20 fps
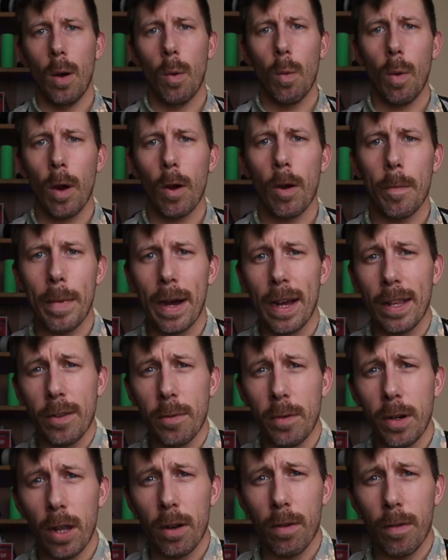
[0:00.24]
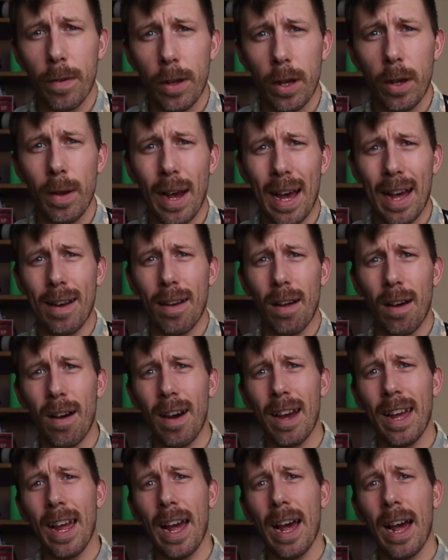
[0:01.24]
Welcome back to another review, and
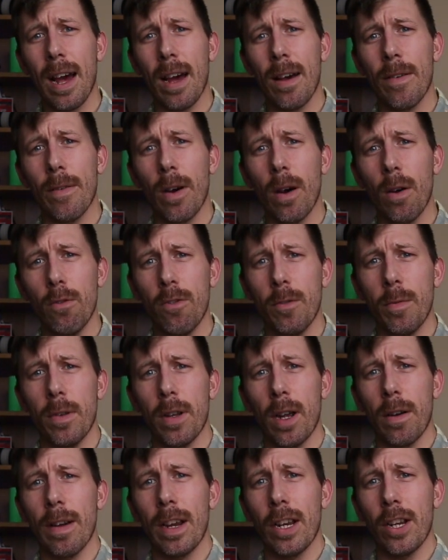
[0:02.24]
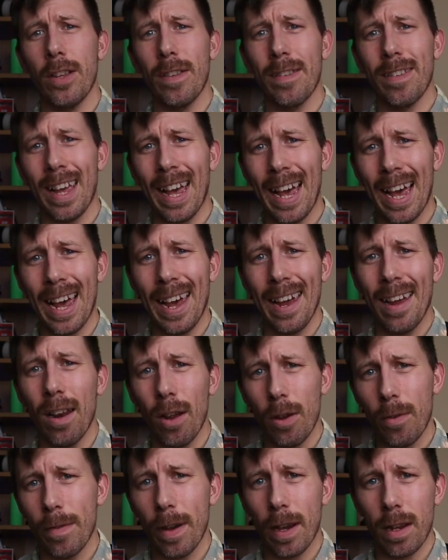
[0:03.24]
I have Ultimate Directions
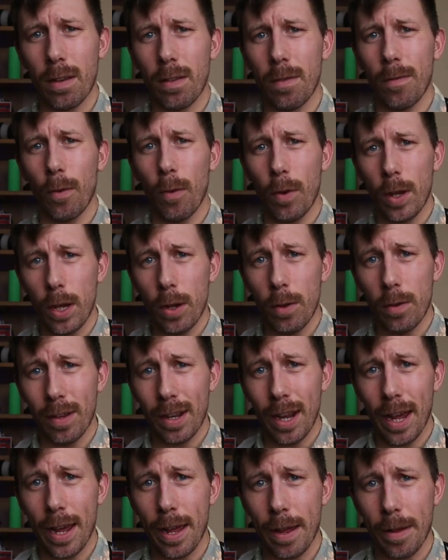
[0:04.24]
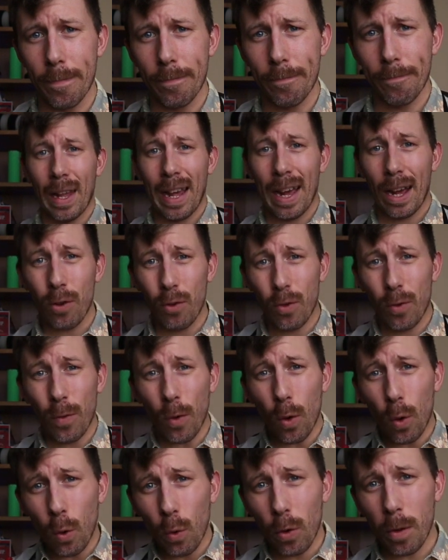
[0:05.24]
Halo Vest for you today. Out of
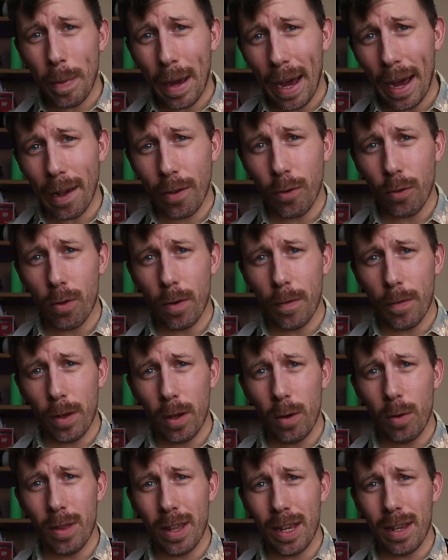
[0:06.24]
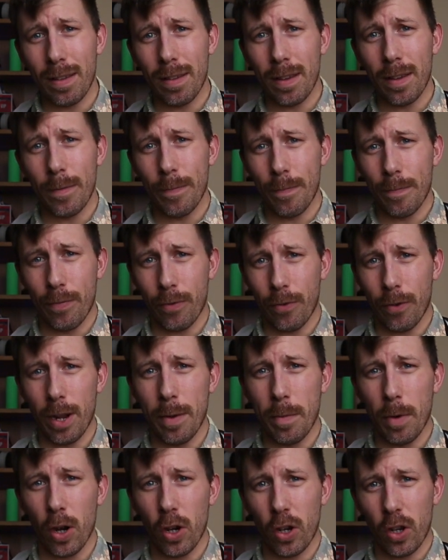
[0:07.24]
all the packs on review, this is pretty
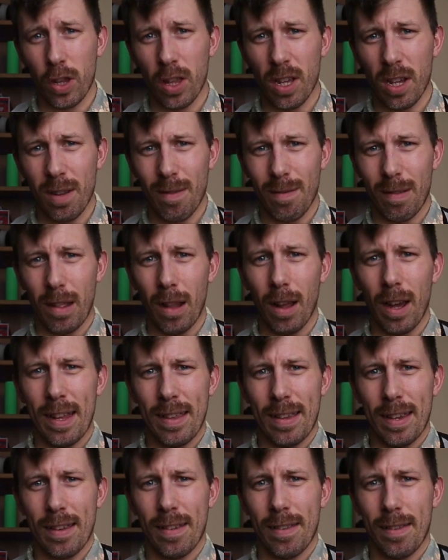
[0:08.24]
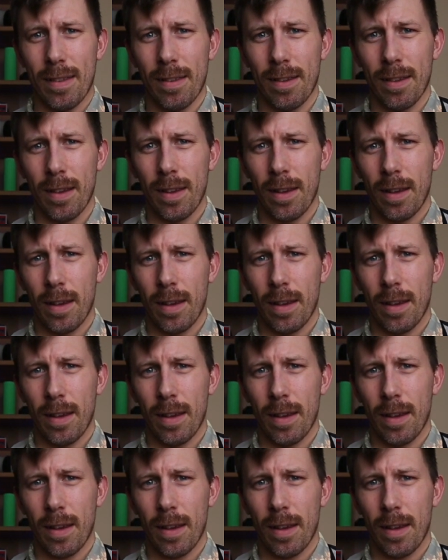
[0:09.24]
much the lightest